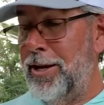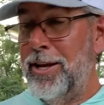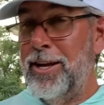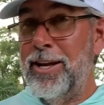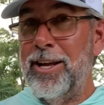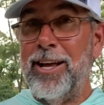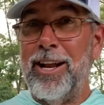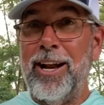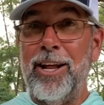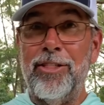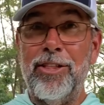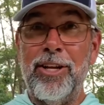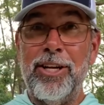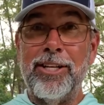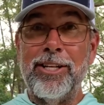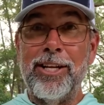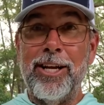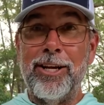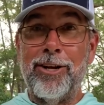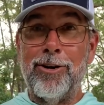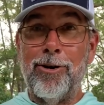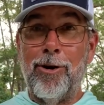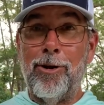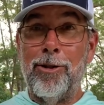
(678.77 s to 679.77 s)
And I think
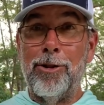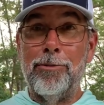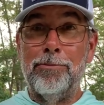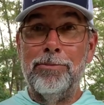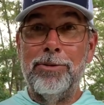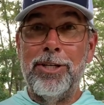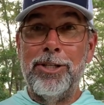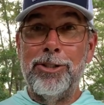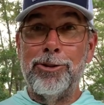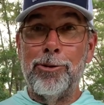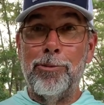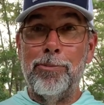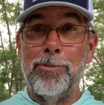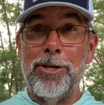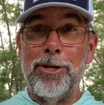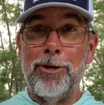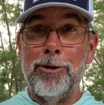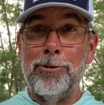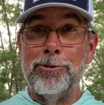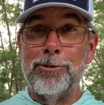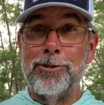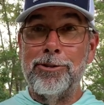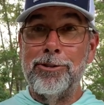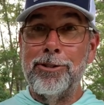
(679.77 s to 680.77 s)
they call them diesel
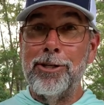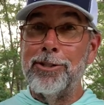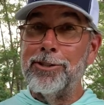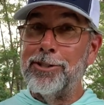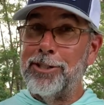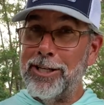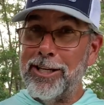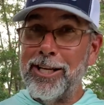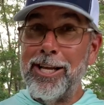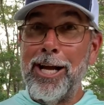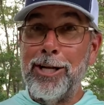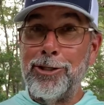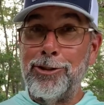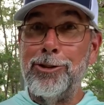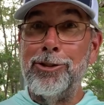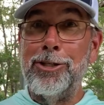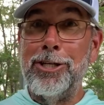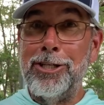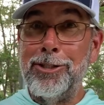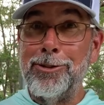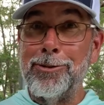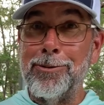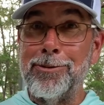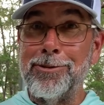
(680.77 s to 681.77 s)
minnows because they catch
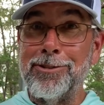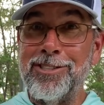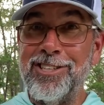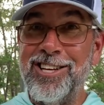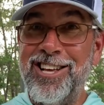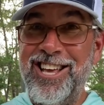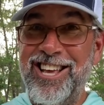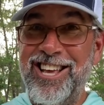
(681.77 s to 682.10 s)
diesels.